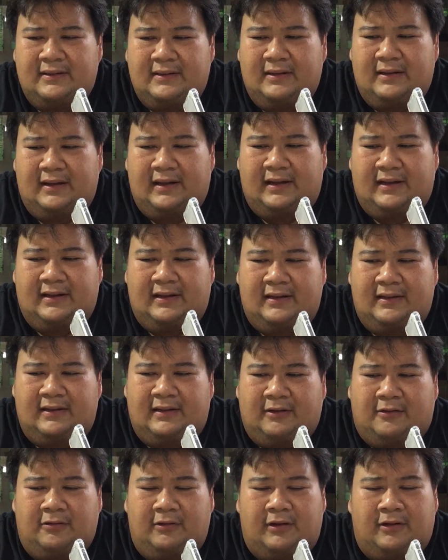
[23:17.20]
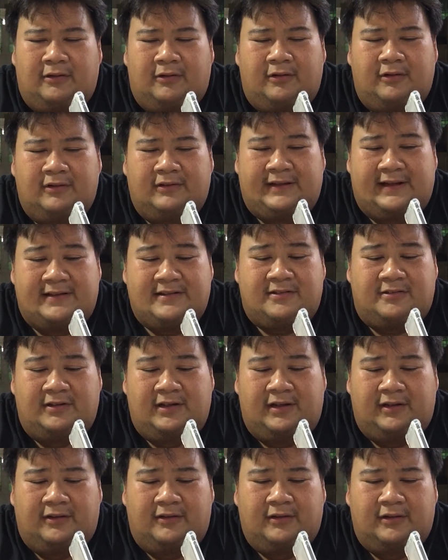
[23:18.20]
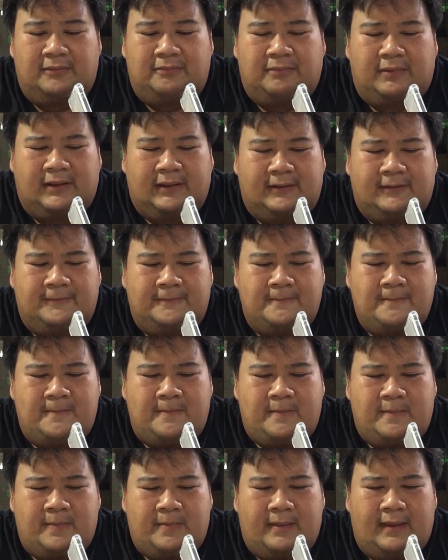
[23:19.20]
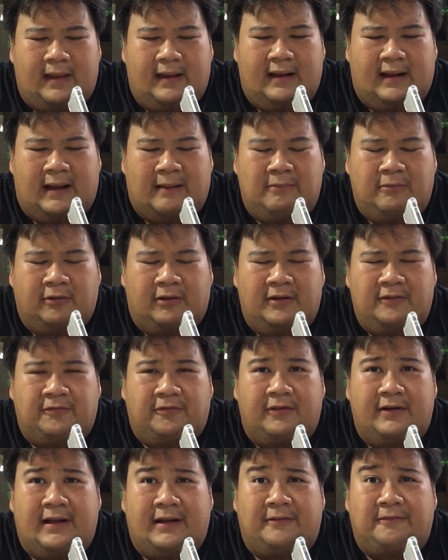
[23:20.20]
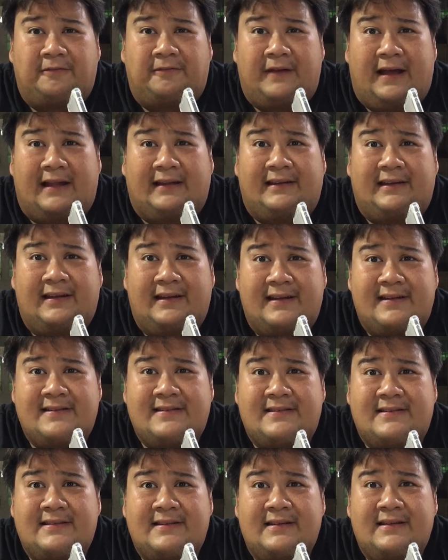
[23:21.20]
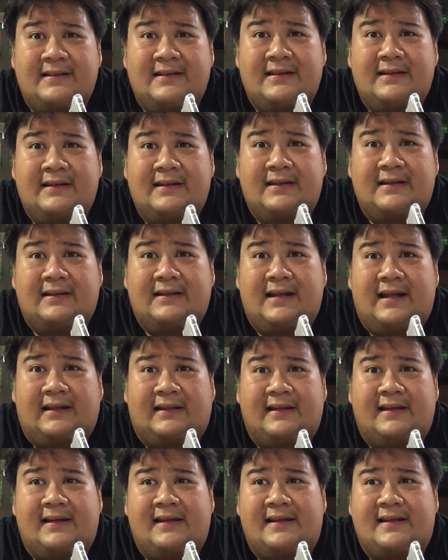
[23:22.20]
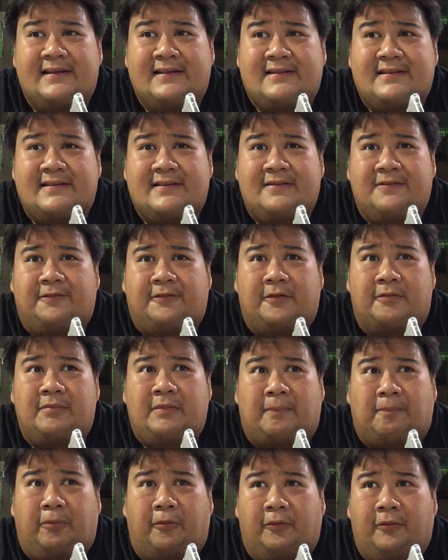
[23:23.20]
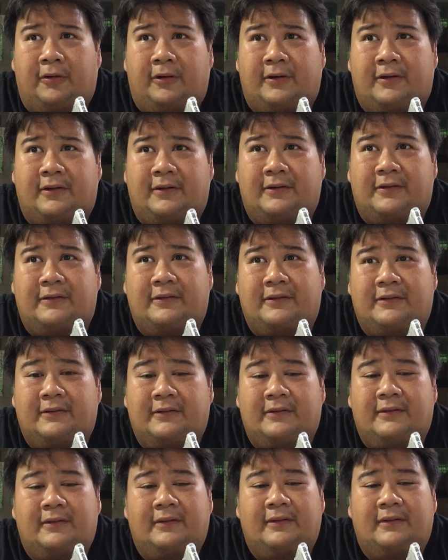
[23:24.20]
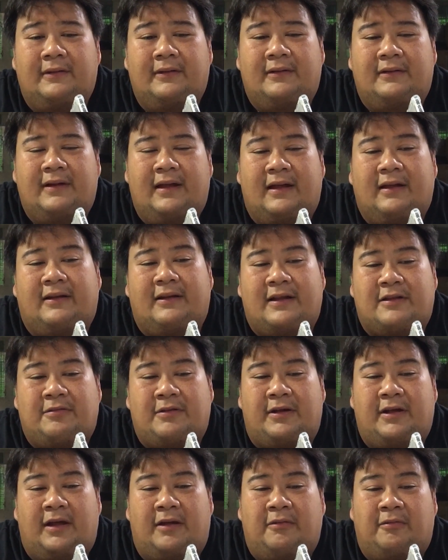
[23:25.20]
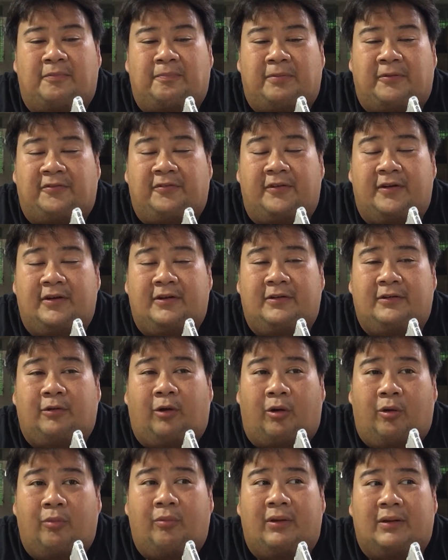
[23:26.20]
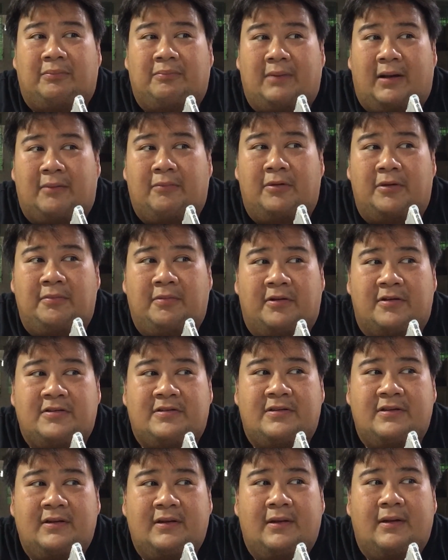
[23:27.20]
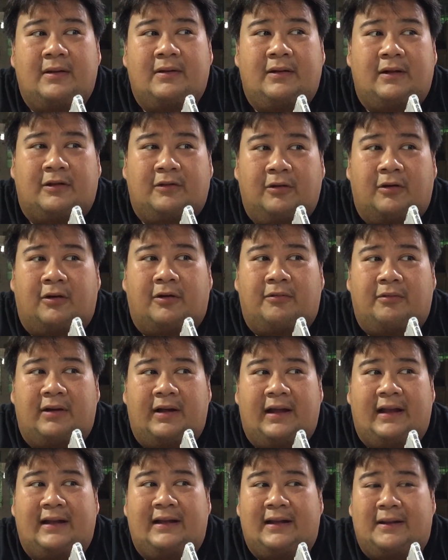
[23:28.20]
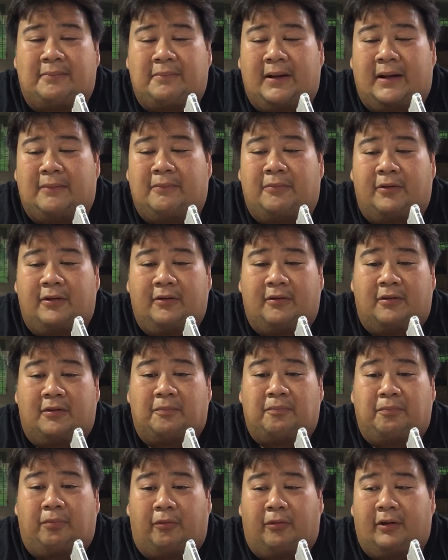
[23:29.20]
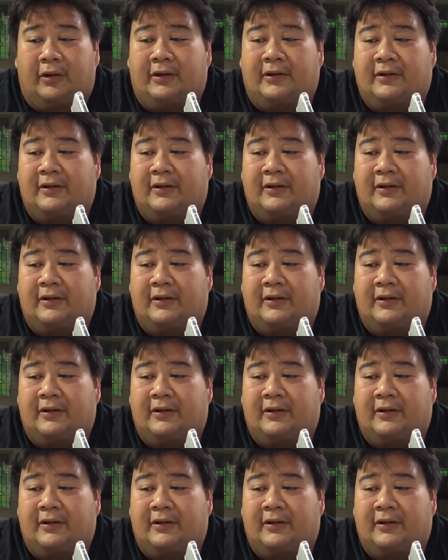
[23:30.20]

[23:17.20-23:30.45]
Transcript: The kulao tastes really good, but I'm looking for that fattiness that is from the pork. Yeah, that's why I prefer tokwa at baboy, because the tokwa and the baboy or pork